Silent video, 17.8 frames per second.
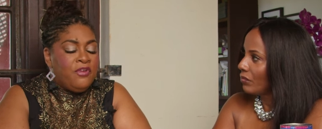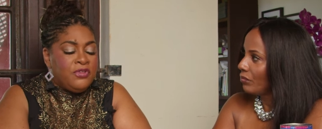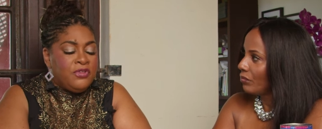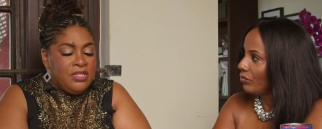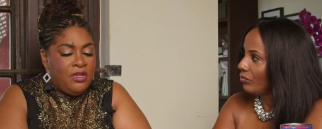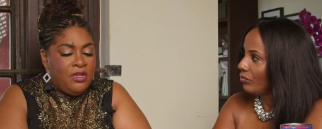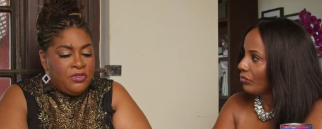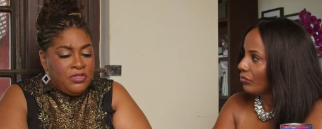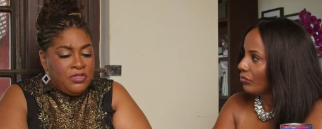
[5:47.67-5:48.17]
Speaker 1: goes
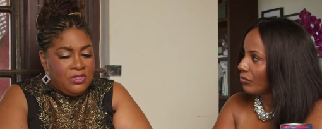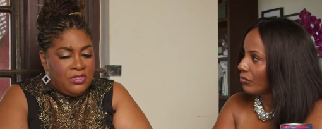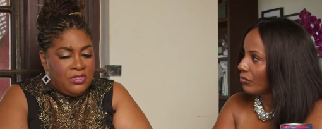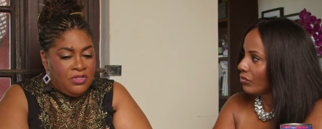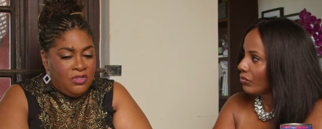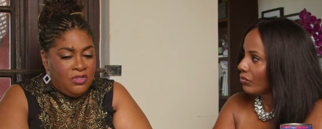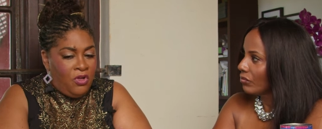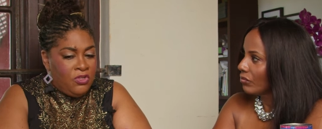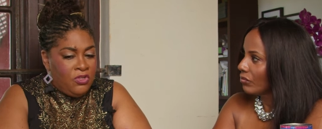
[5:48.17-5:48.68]
down
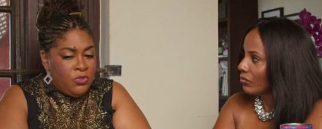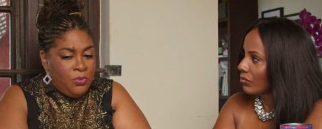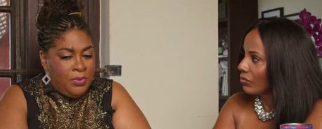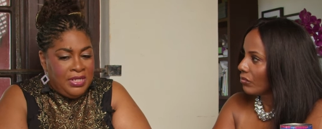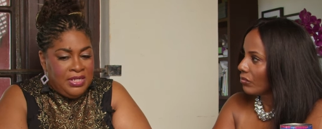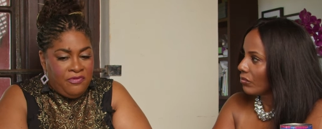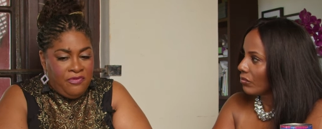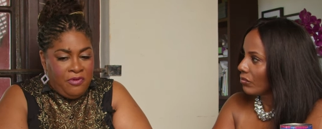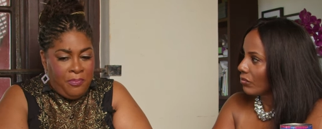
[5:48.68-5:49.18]
so many
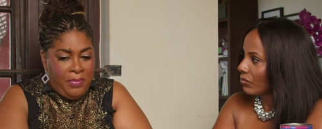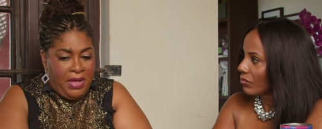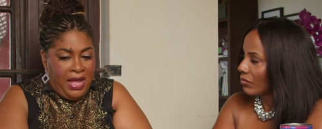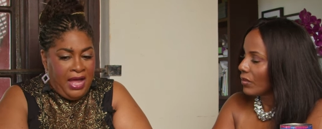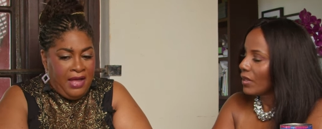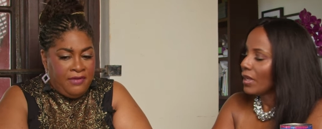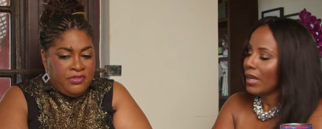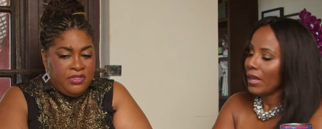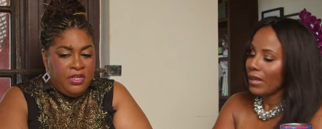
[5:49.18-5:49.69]
different
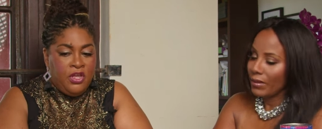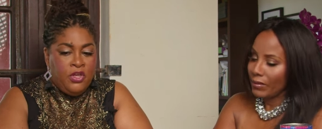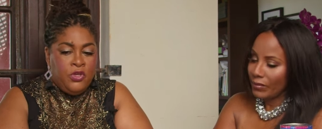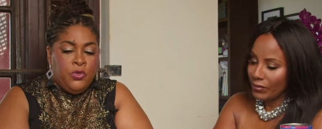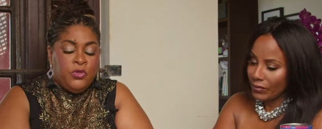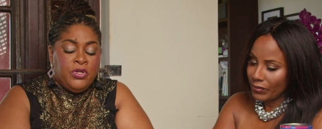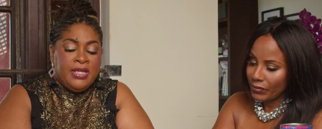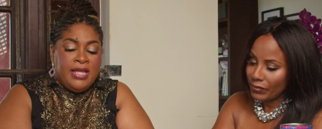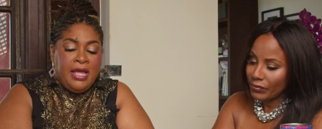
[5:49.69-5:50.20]
paths. Yeah. You
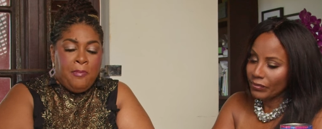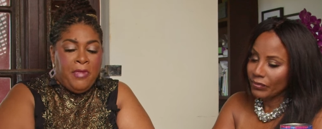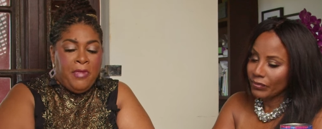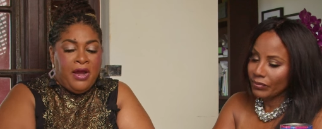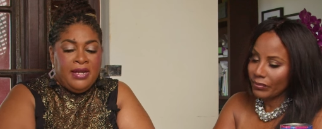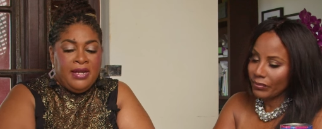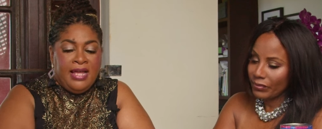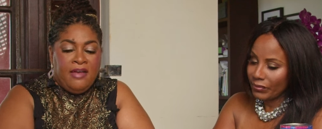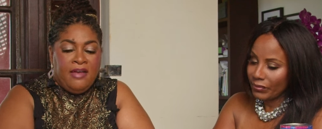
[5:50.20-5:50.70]
could get
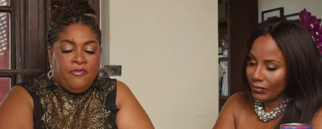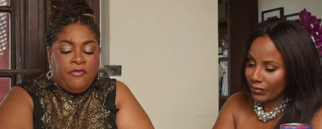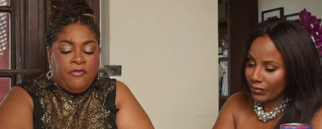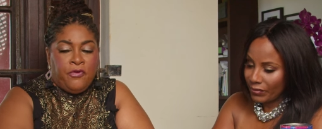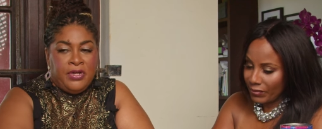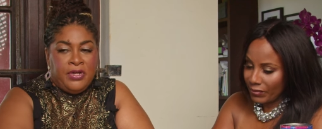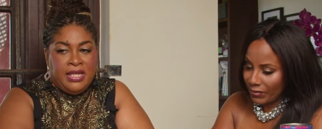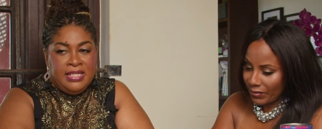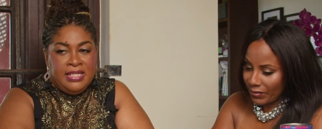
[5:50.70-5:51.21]
married and have 4
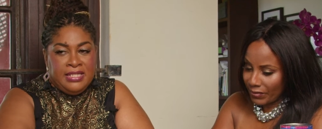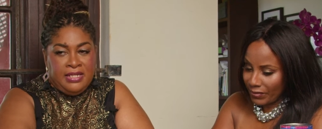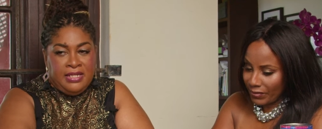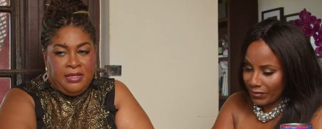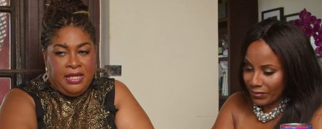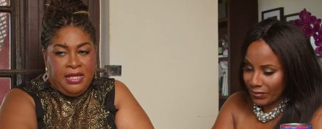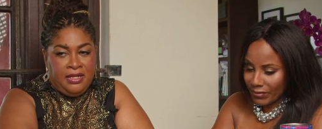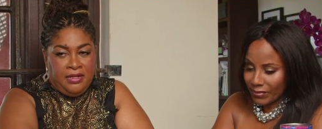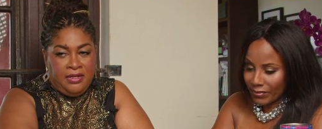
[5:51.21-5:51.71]
kids and
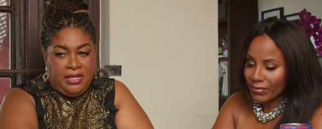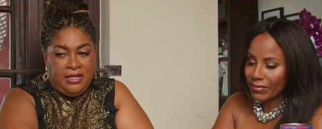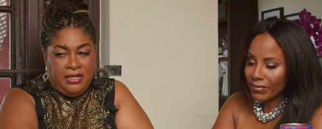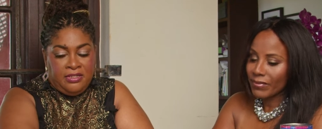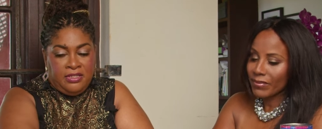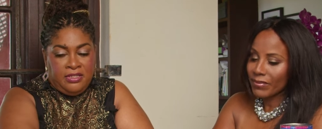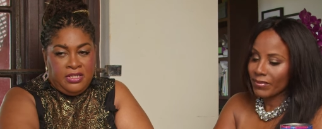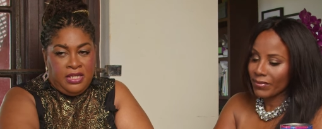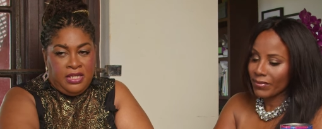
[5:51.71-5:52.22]

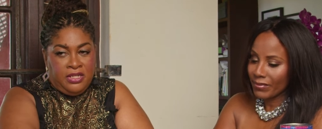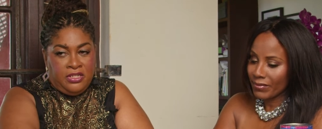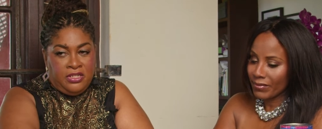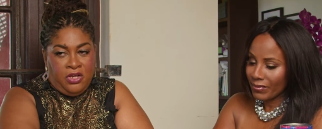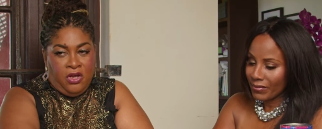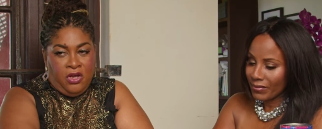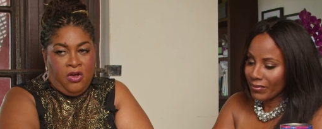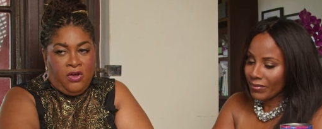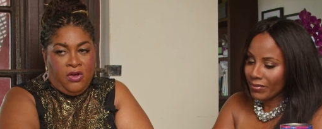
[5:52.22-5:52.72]
a
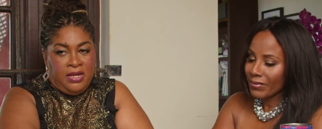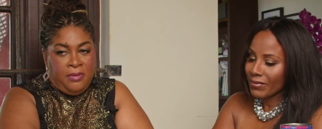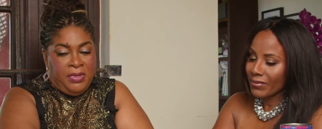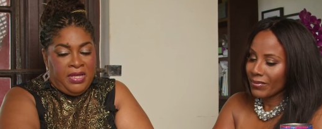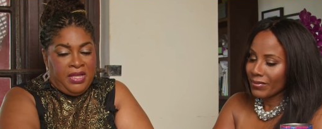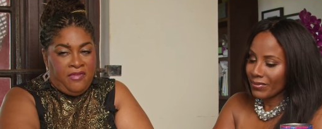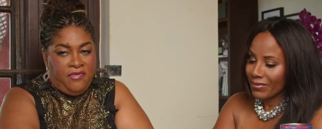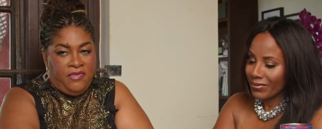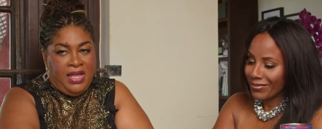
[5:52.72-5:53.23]
dog and a
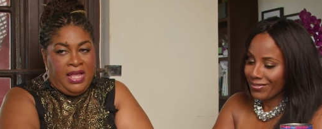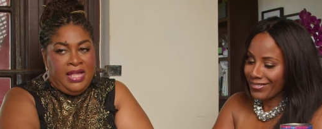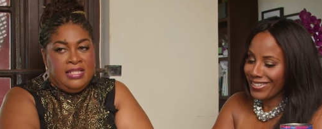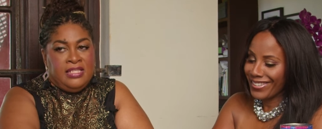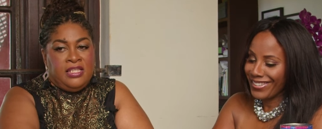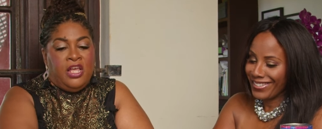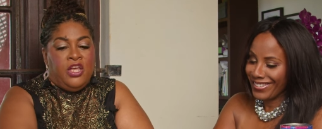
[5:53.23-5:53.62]
picket fence.